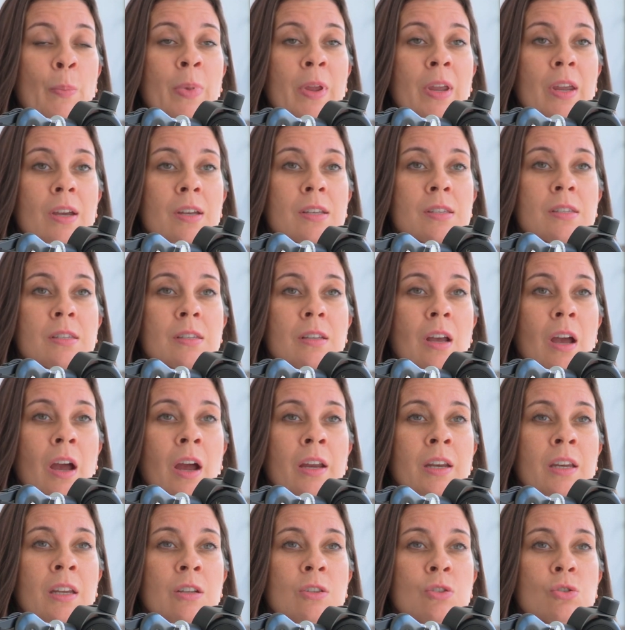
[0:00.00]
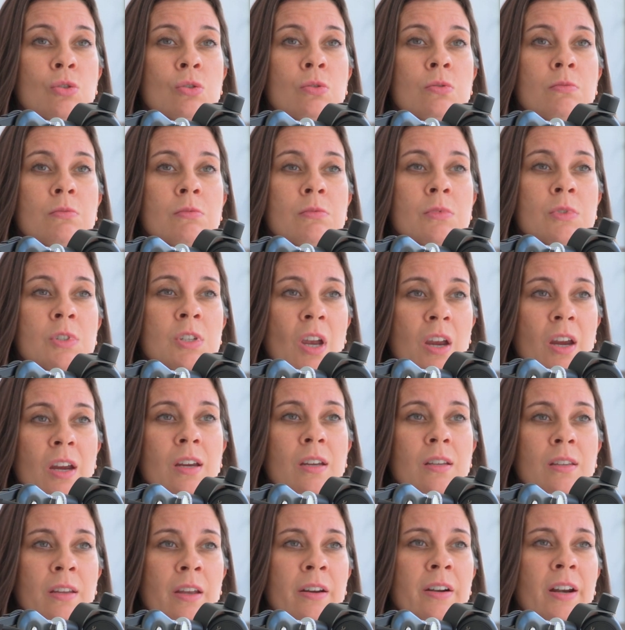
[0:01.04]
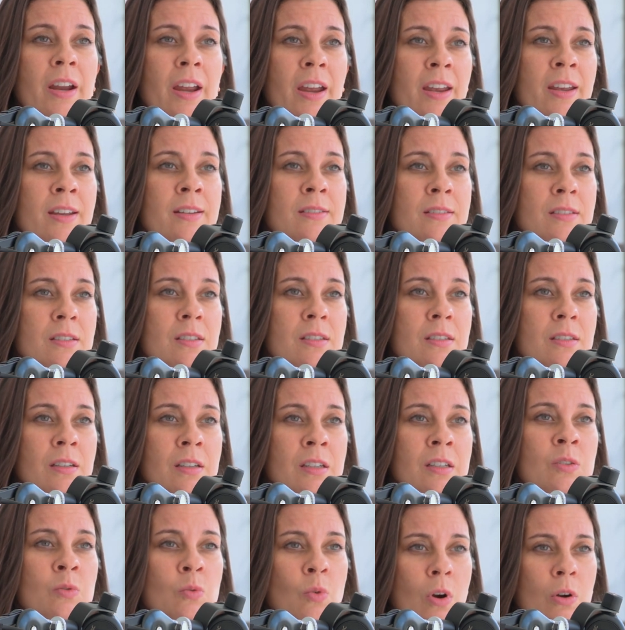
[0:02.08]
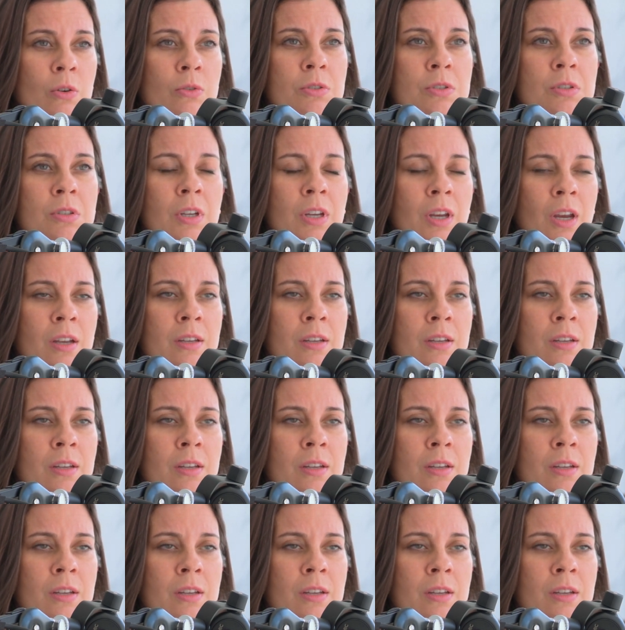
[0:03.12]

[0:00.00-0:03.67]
because I need to take their hands and walk together.